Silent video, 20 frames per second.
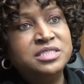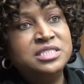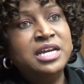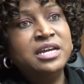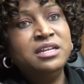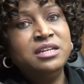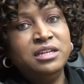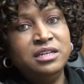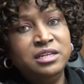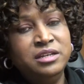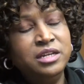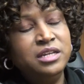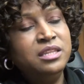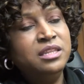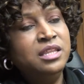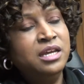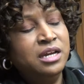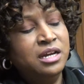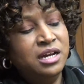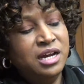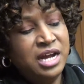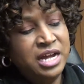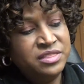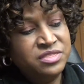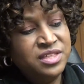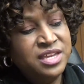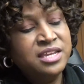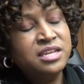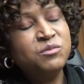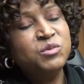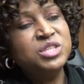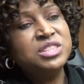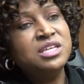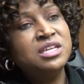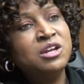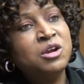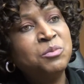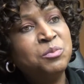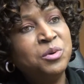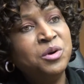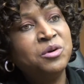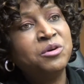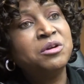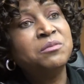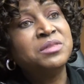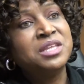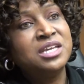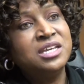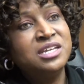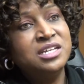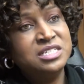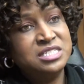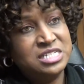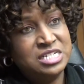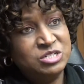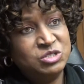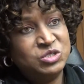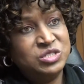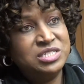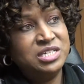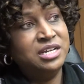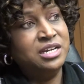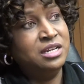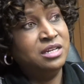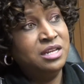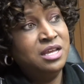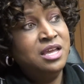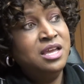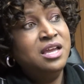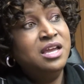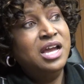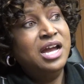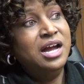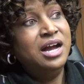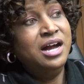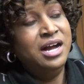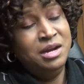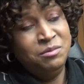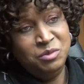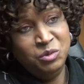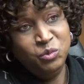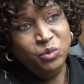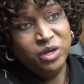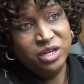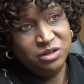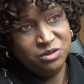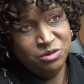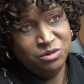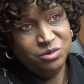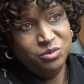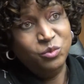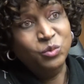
They, the, the, I think within our program, the kids understand I'm a winner.